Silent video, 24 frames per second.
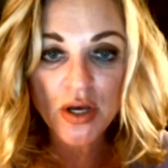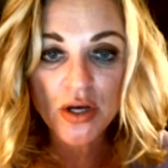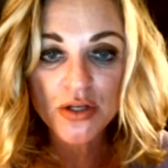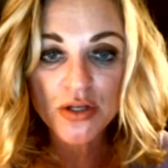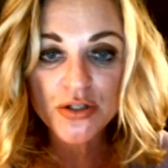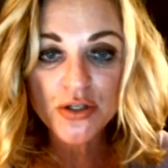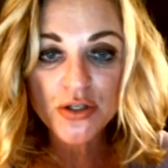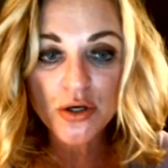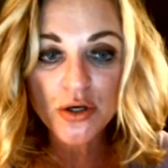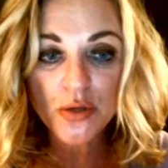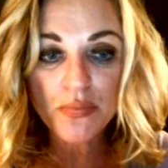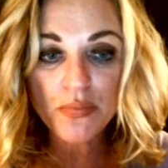
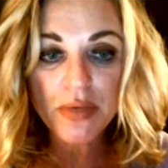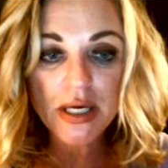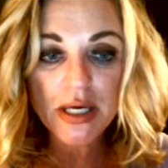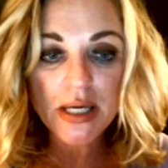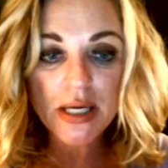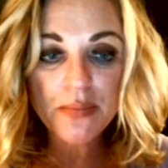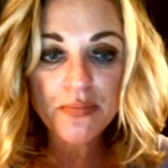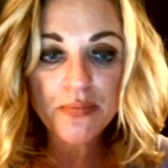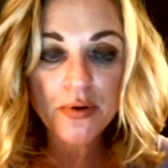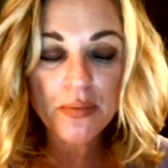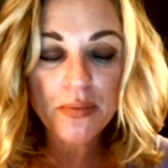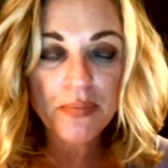So be
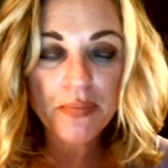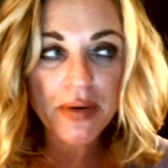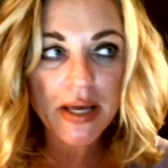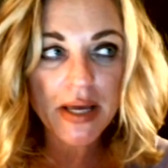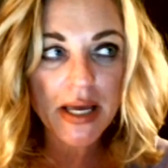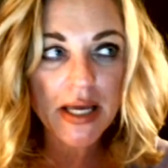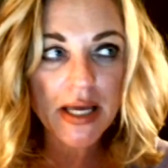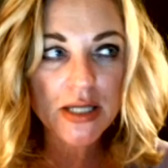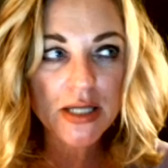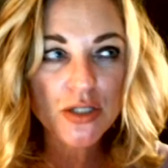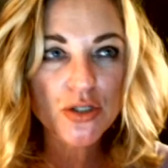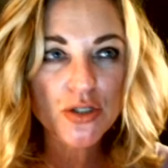
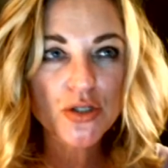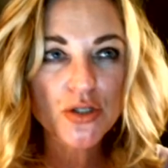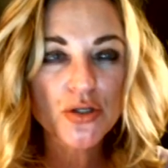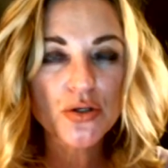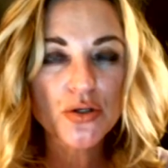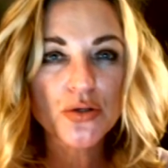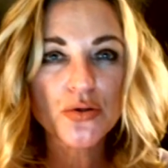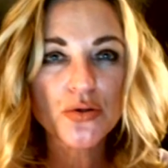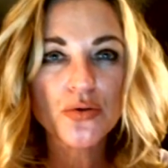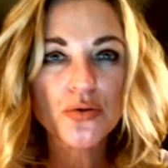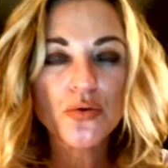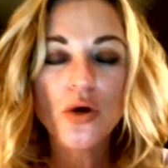prepared
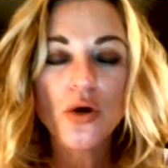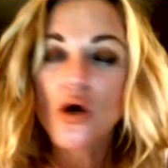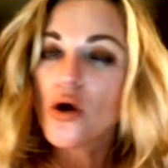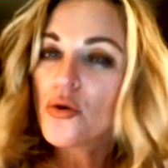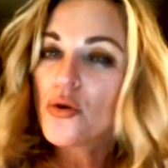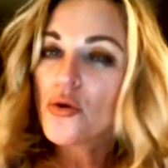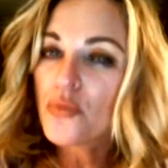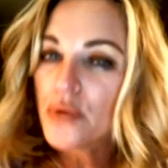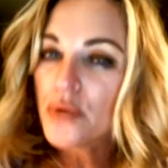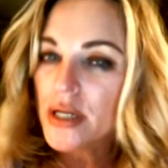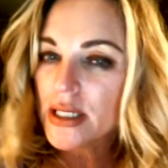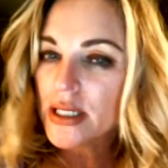to
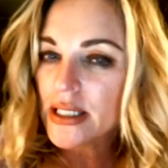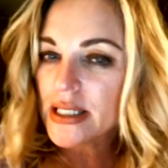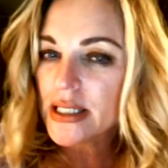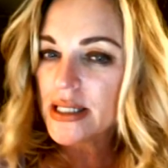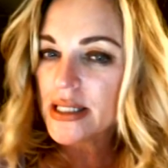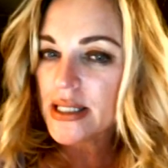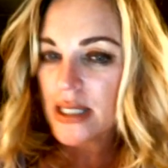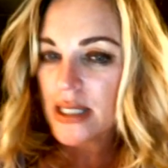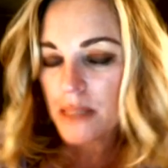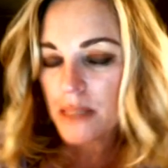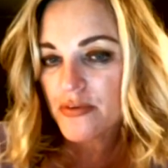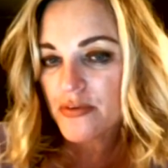really
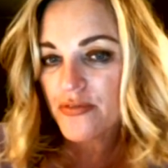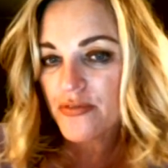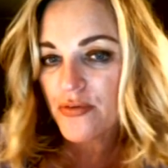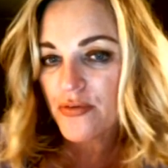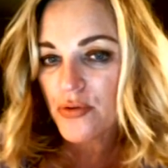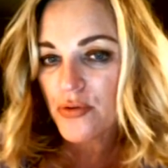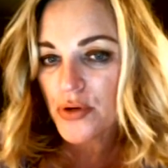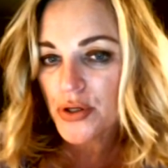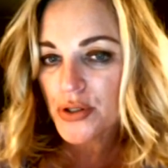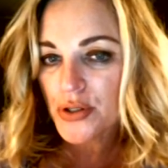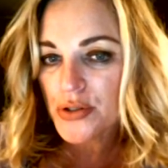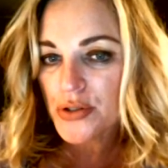think
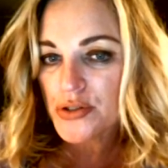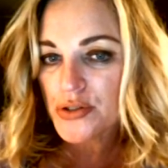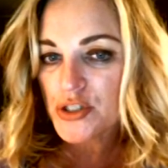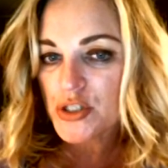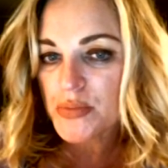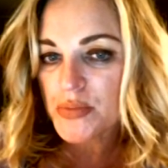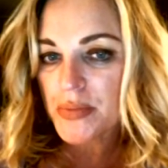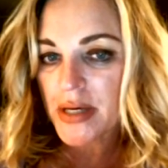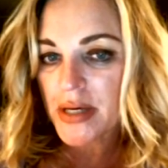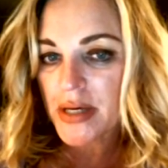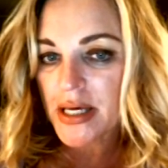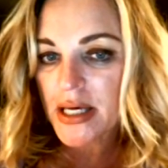before you
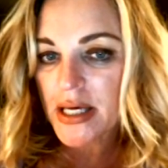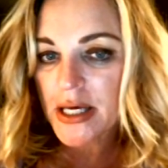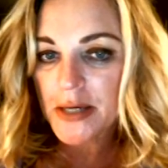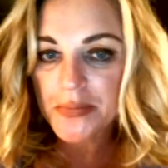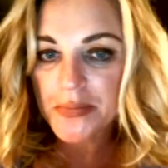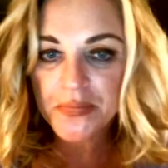speak.